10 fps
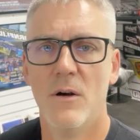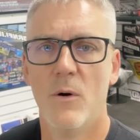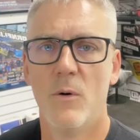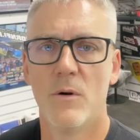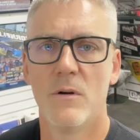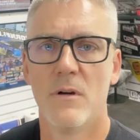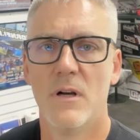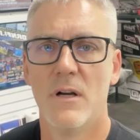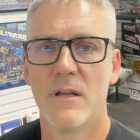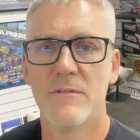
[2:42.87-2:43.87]

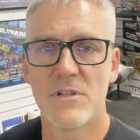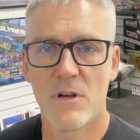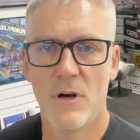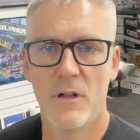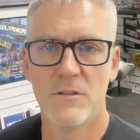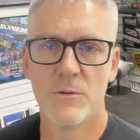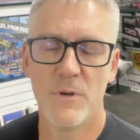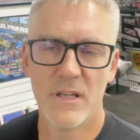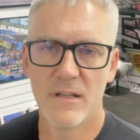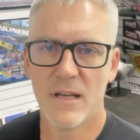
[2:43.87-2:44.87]
or give us a call so
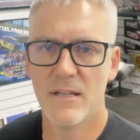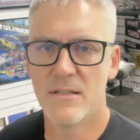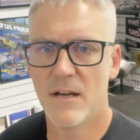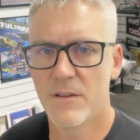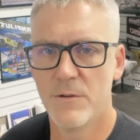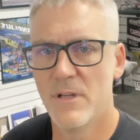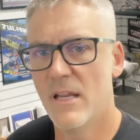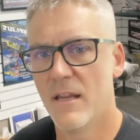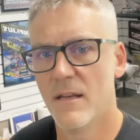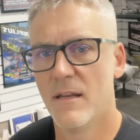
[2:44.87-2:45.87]
we can kind of talk through it
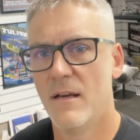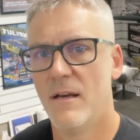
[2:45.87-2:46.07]
and